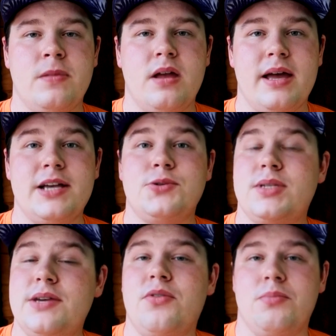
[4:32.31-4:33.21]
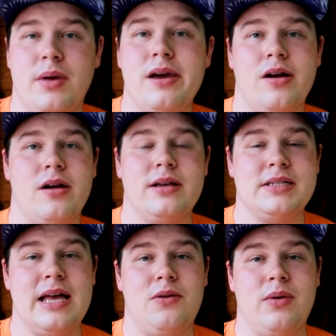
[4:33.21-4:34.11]
I guess what's even bigger
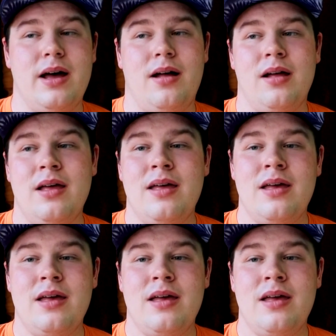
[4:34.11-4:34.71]
is that, well,